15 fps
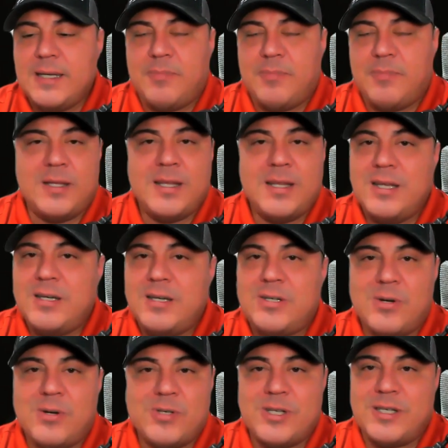but
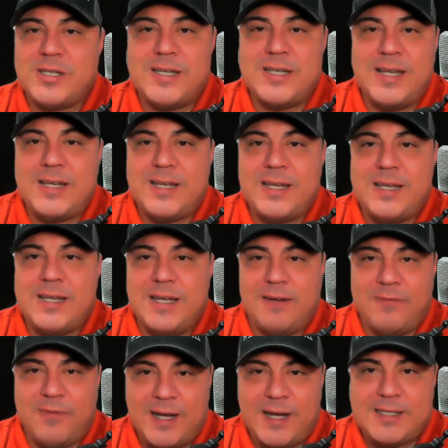don't just take
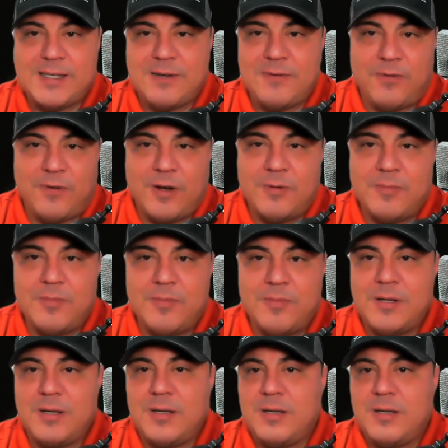advice from